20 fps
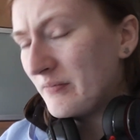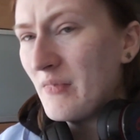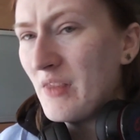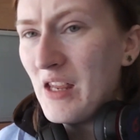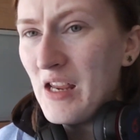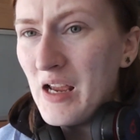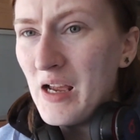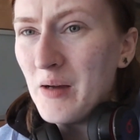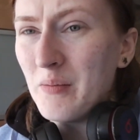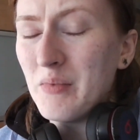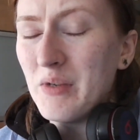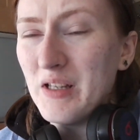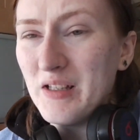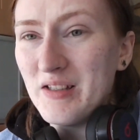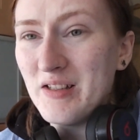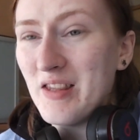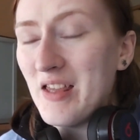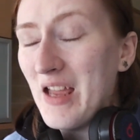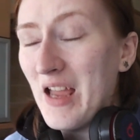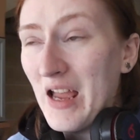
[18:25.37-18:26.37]
Yeah,
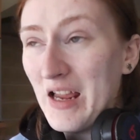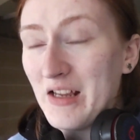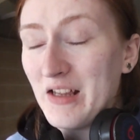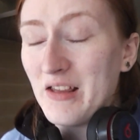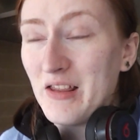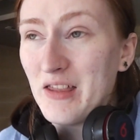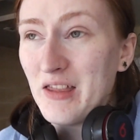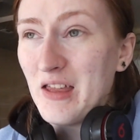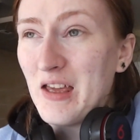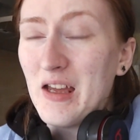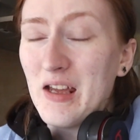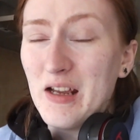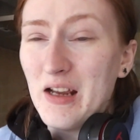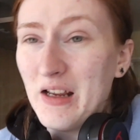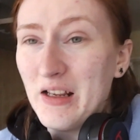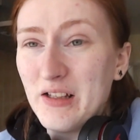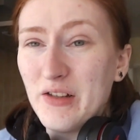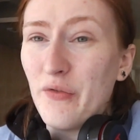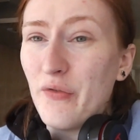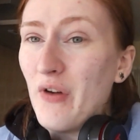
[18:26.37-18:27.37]
it's the 8th.
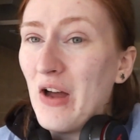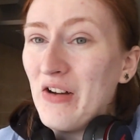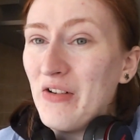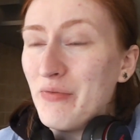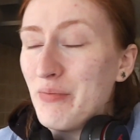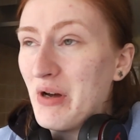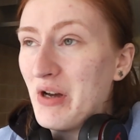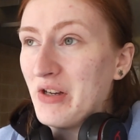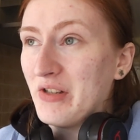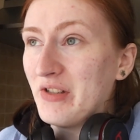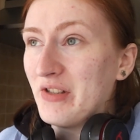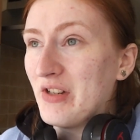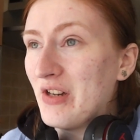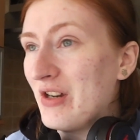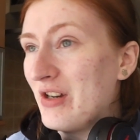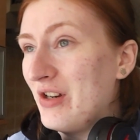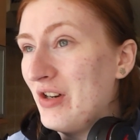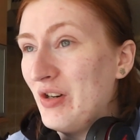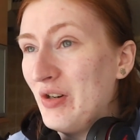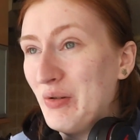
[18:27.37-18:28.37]
It's
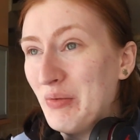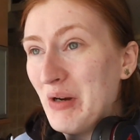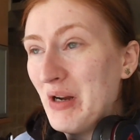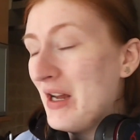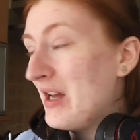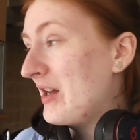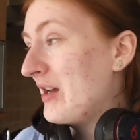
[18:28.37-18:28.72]
2:05.